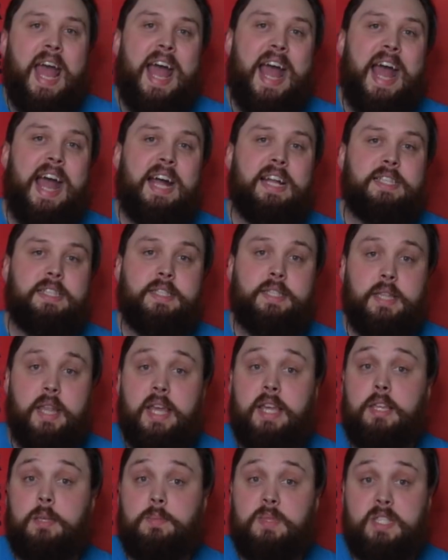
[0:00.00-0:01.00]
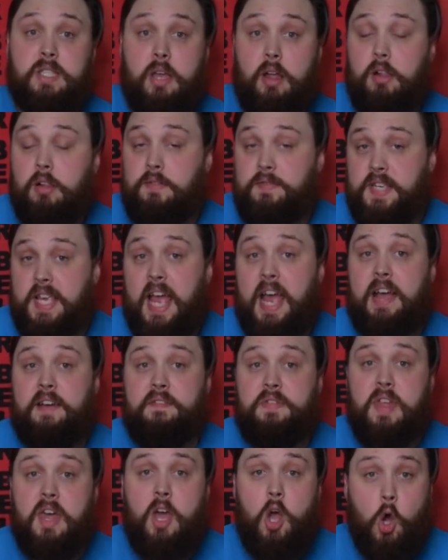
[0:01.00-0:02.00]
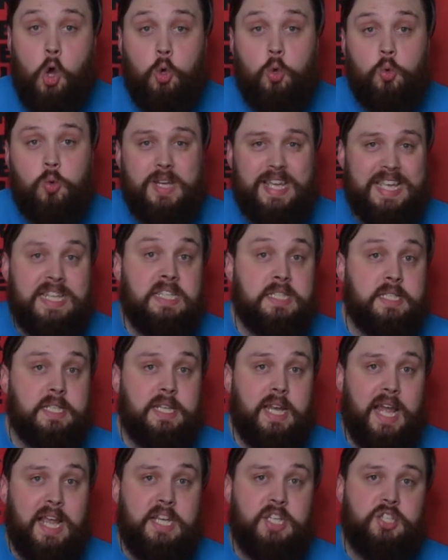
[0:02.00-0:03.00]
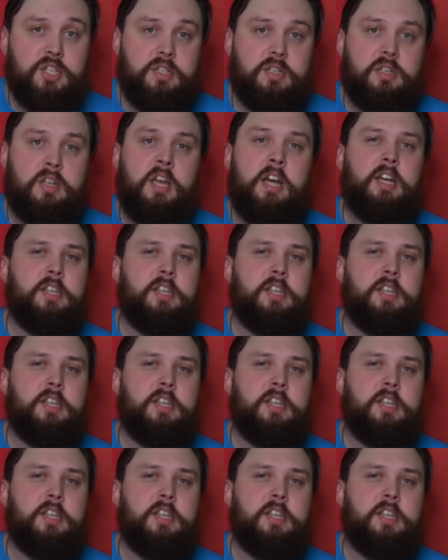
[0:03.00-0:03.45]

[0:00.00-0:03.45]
and they themselves have their own insulation,